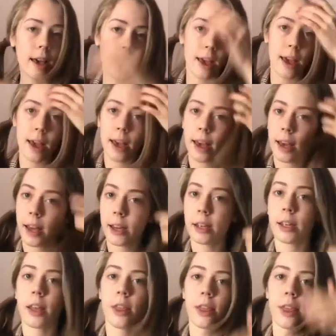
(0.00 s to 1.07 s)
And
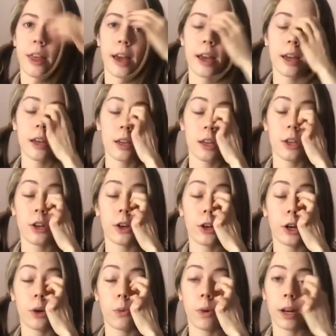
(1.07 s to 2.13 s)
then you're gonna
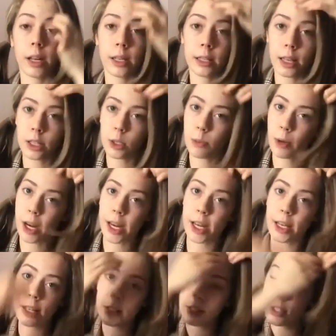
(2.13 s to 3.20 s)
wanna Dutch braid.
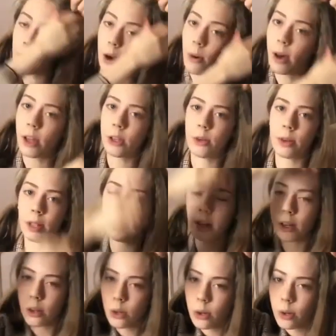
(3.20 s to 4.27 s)
So I'll do a little
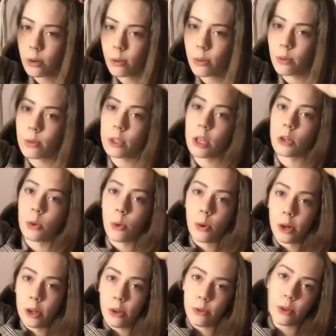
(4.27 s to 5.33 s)

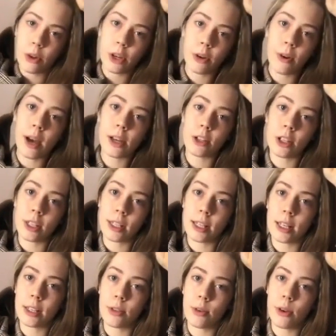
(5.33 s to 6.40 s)
tutorial for you guys just in case
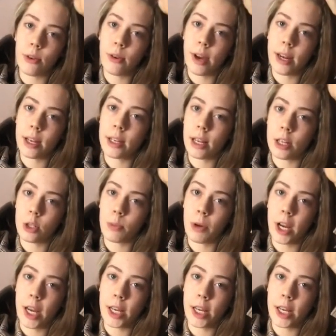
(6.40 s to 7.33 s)
you don't know how to Dutch braid.